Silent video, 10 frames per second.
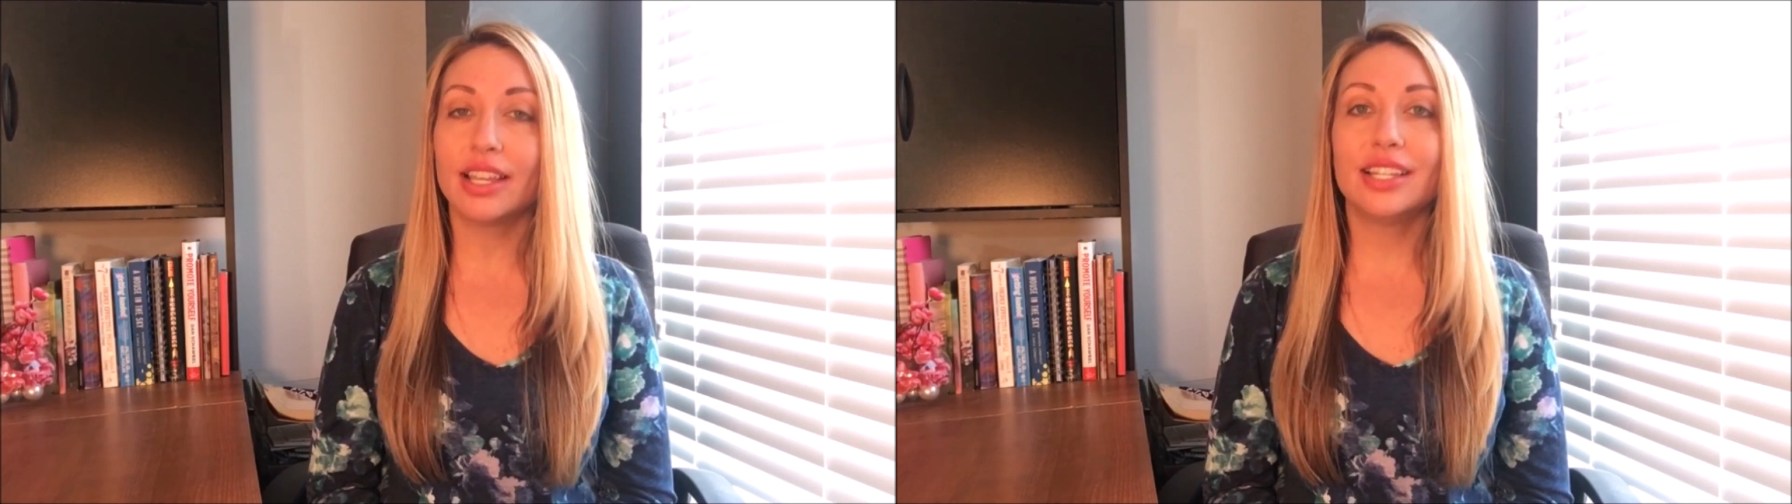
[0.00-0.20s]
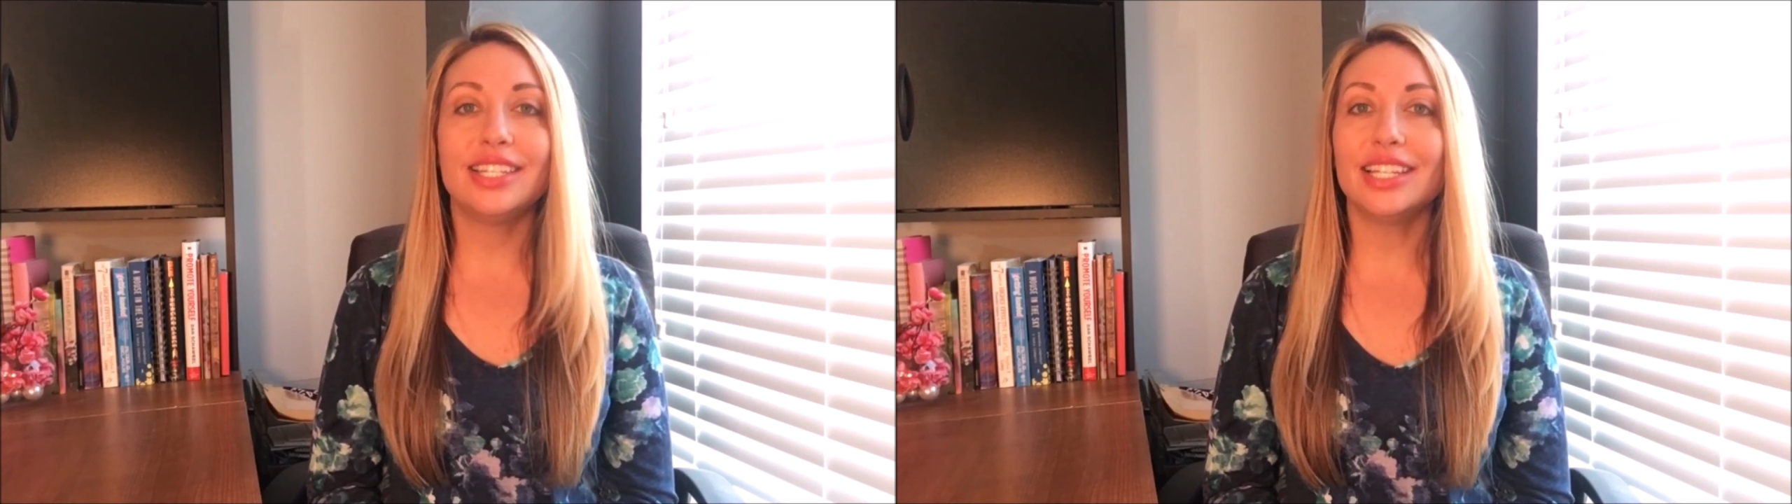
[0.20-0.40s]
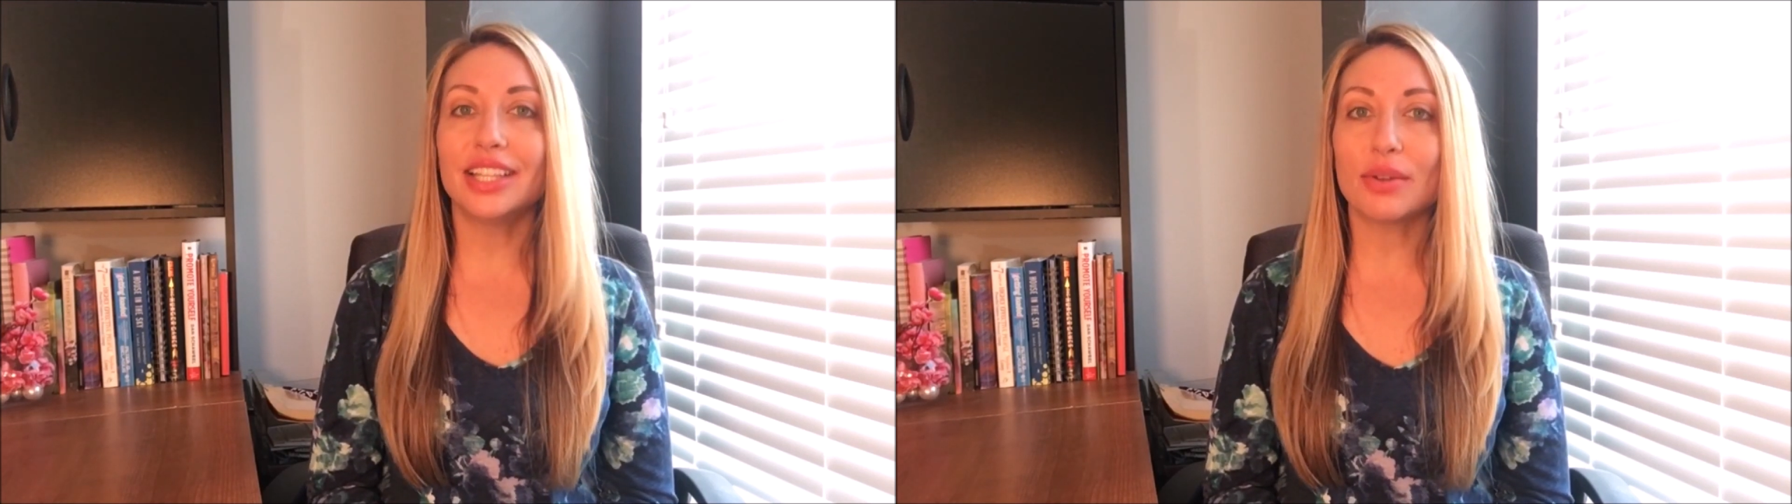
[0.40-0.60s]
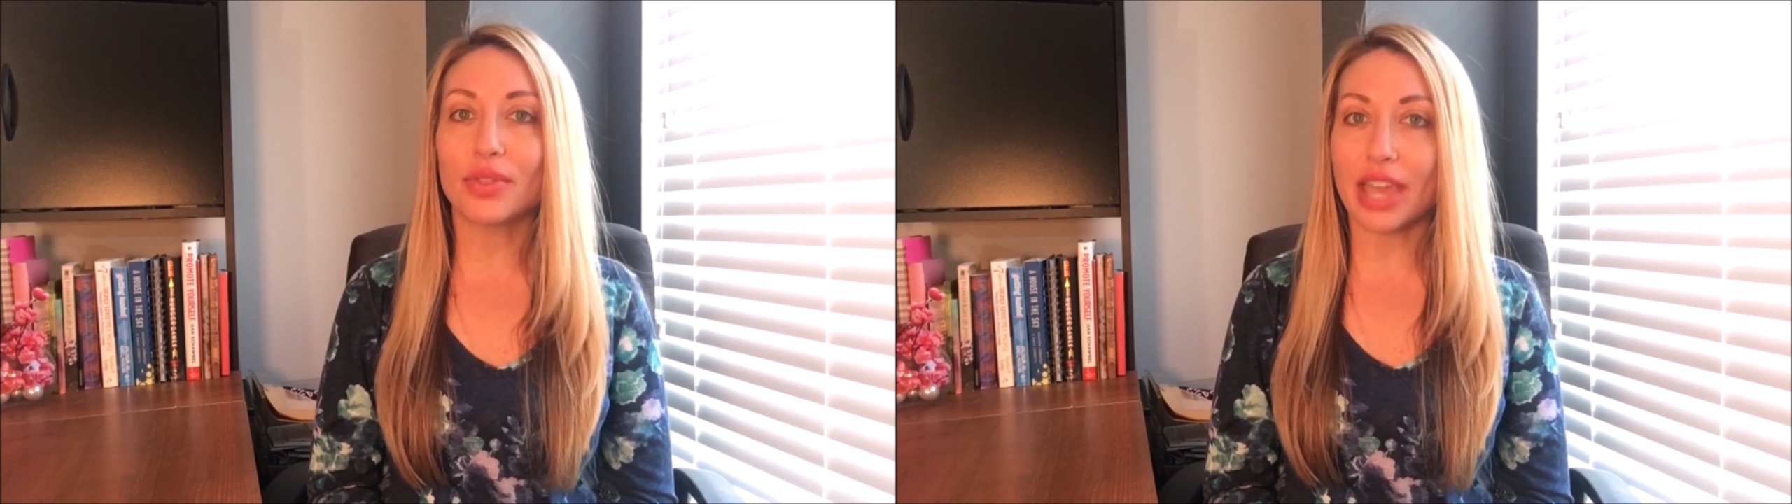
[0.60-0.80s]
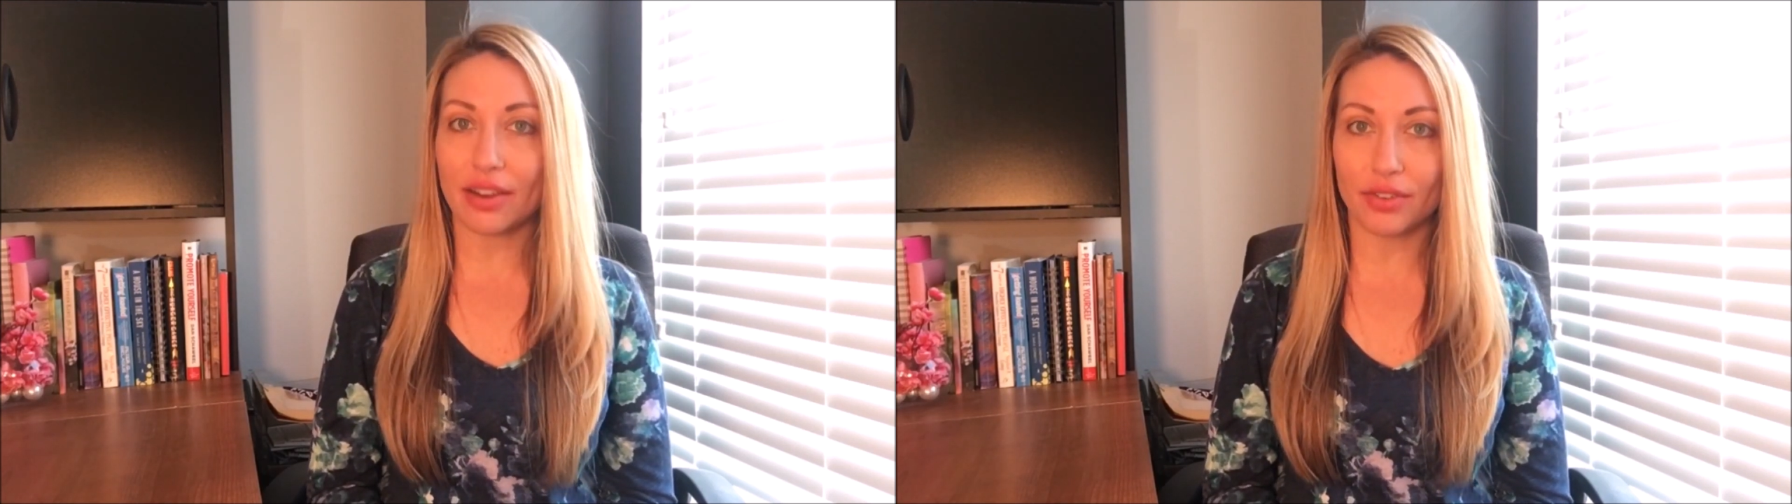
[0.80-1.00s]
Quite
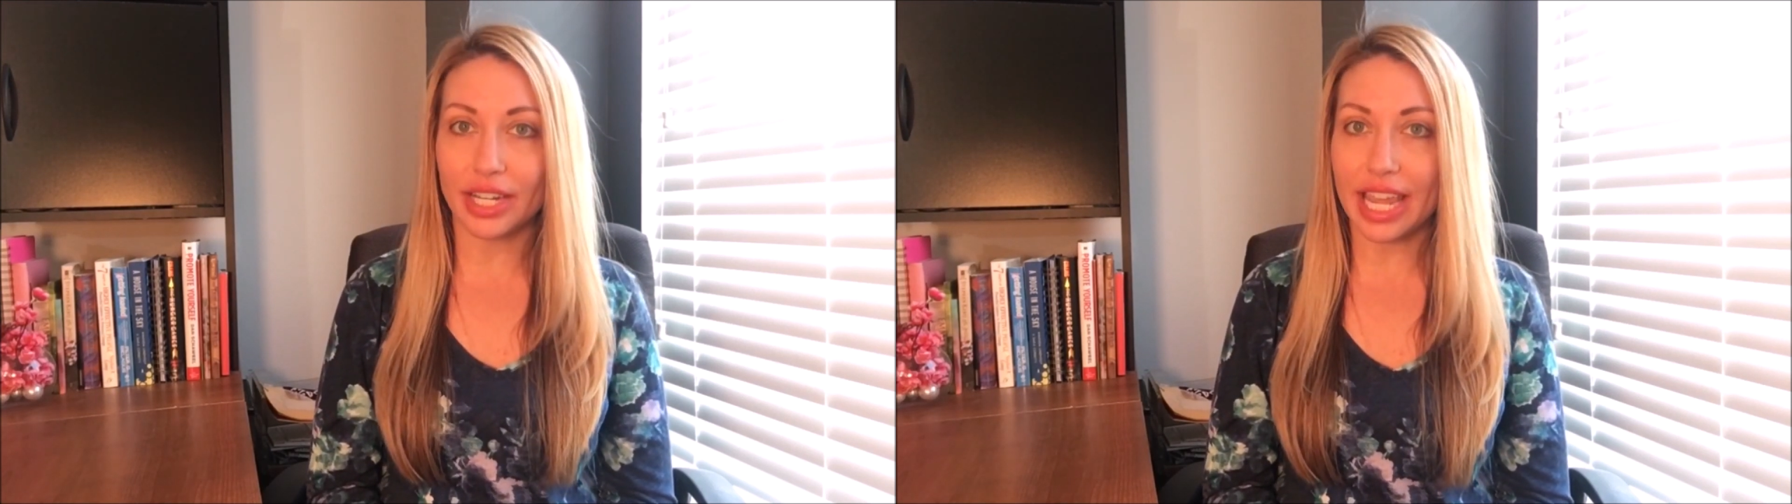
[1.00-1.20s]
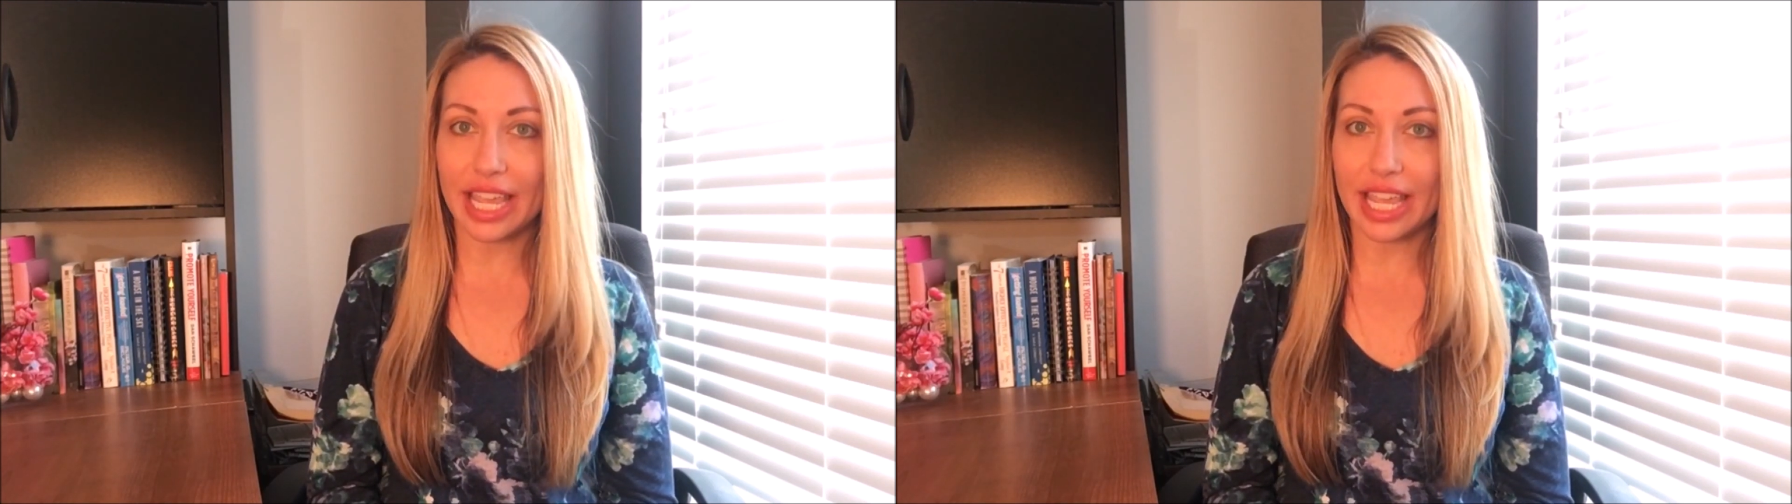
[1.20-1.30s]
naturally,